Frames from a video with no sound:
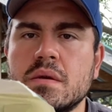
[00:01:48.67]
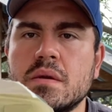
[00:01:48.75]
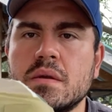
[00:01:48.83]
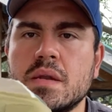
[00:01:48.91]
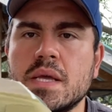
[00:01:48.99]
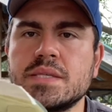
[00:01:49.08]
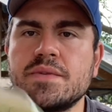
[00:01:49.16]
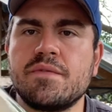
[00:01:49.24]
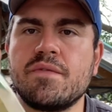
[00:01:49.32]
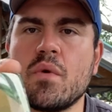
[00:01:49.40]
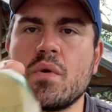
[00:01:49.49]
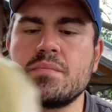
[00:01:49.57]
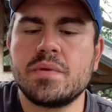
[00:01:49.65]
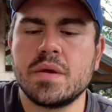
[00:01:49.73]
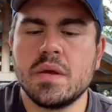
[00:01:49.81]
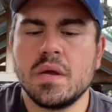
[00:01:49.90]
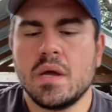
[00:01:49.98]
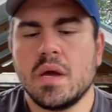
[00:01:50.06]
nice and formed.
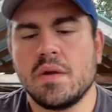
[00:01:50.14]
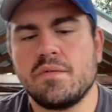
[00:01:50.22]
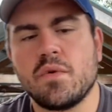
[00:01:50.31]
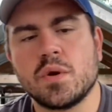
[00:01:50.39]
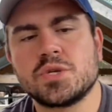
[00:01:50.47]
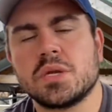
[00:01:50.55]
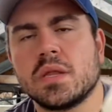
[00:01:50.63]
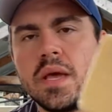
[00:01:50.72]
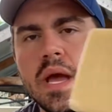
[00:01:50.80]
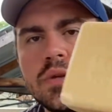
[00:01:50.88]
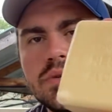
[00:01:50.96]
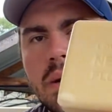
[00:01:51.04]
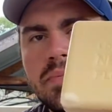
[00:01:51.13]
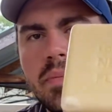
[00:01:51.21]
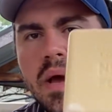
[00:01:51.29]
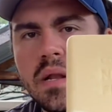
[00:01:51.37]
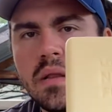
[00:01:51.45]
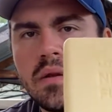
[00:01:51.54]
Unfortunately, I dropped
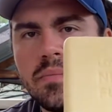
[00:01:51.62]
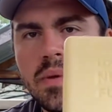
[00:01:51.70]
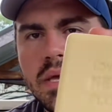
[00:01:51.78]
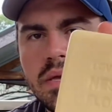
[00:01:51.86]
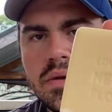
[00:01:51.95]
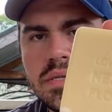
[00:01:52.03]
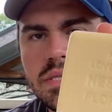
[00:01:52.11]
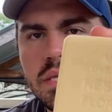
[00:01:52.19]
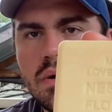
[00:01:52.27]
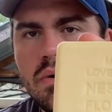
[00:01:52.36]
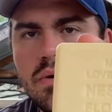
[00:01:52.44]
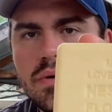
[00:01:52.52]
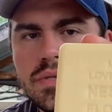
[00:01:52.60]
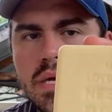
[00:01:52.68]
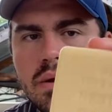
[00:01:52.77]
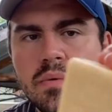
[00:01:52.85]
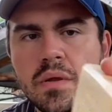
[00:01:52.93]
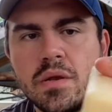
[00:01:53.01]
mine a little bit. You can see the corners there
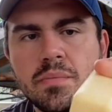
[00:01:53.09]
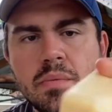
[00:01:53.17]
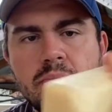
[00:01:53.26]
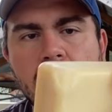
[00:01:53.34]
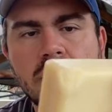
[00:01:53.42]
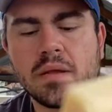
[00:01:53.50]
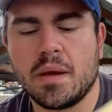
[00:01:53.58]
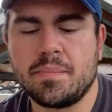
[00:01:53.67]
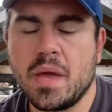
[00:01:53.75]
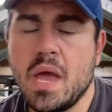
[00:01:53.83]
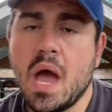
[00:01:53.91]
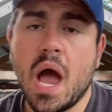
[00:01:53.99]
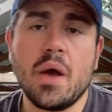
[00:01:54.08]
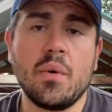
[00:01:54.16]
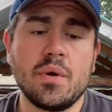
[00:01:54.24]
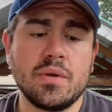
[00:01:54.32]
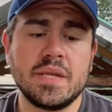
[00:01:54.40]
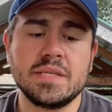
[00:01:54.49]
were a little bit banged up. I
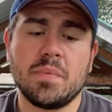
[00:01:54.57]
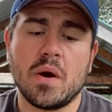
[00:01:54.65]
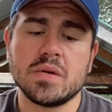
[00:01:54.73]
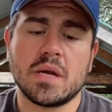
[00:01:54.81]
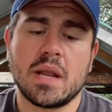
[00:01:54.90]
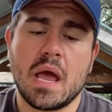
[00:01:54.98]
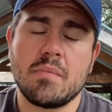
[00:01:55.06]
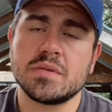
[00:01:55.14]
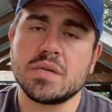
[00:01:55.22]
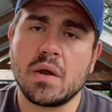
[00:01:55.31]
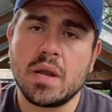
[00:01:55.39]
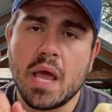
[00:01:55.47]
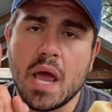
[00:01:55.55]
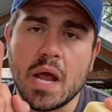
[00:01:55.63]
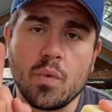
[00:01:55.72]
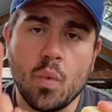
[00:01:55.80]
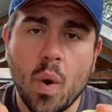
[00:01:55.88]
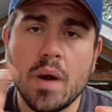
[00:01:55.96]
ordered these bars on Amazon,
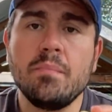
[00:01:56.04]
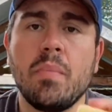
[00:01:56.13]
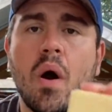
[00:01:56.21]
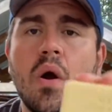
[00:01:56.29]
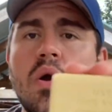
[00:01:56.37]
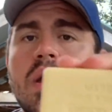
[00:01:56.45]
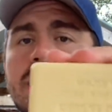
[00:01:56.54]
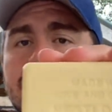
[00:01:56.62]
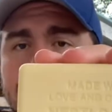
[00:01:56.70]
and one bar is